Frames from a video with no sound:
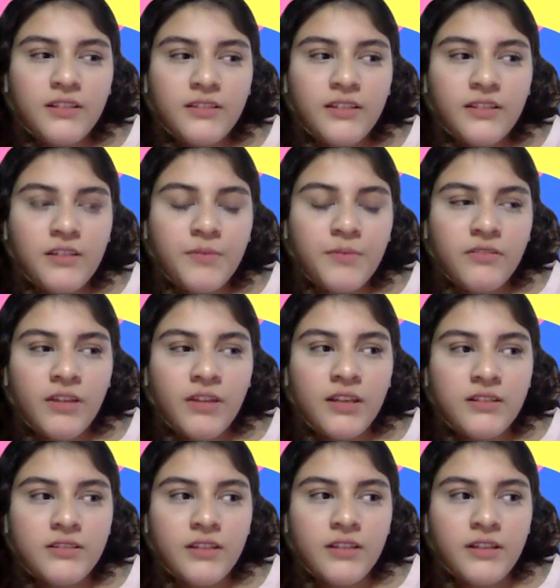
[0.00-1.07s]
But I think the thing about
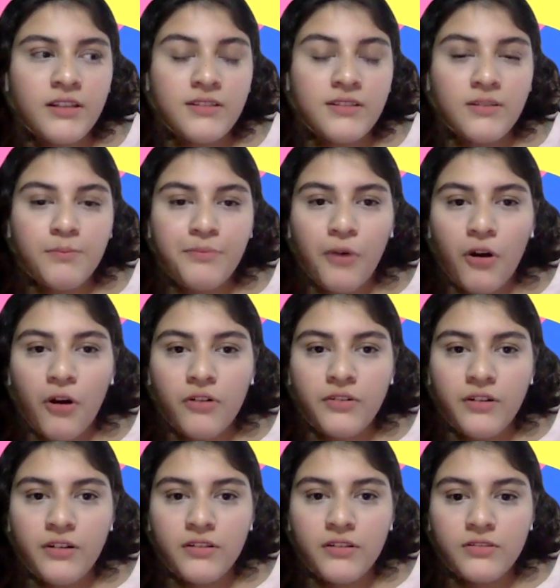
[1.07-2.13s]
that is that there's a
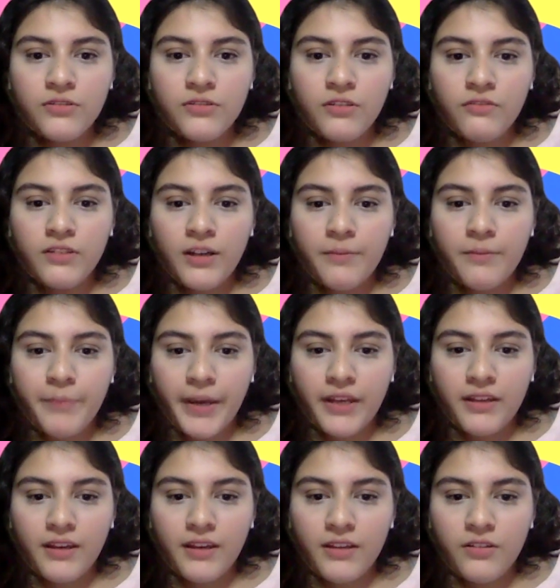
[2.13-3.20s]
bond, so you have to come
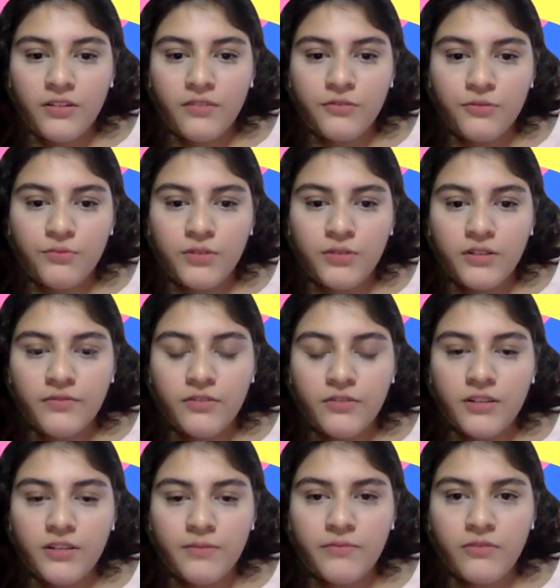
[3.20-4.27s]
back and you have to work
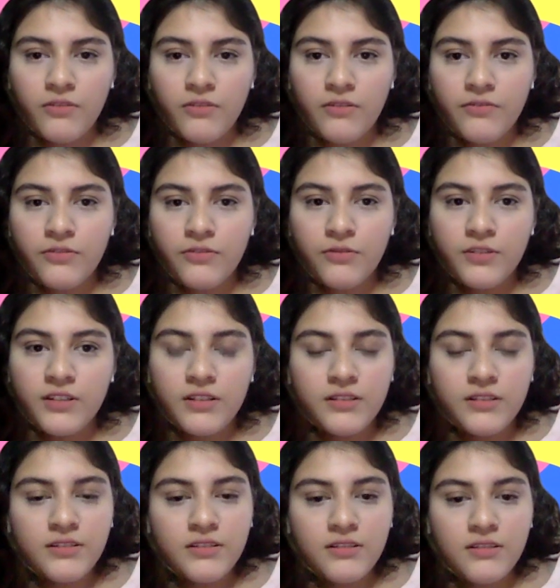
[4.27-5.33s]
for them for a few
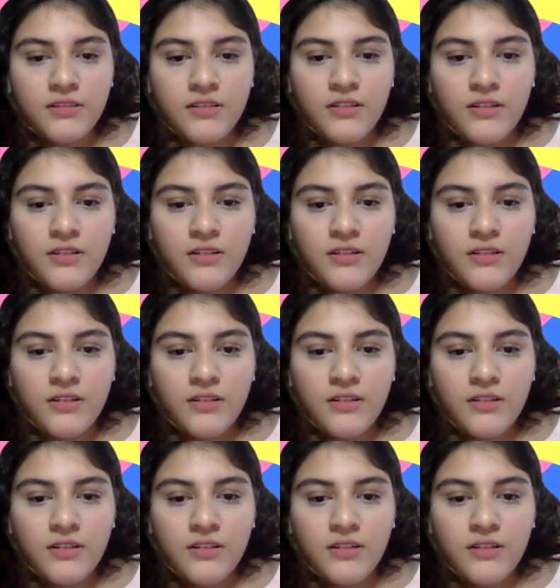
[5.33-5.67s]
years.